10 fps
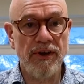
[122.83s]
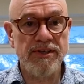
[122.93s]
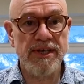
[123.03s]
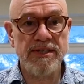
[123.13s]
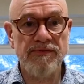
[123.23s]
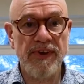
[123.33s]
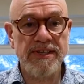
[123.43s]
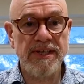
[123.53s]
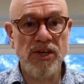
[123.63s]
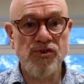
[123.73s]
idea to fix
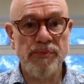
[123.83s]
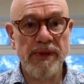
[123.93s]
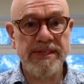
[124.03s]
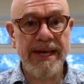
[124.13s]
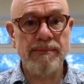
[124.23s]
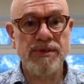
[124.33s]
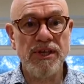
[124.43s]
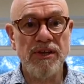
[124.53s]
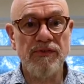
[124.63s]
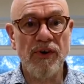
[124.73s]
any dripping taps that
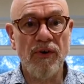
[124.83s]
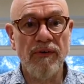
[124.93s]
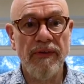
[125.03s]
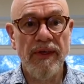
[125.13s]
you've got.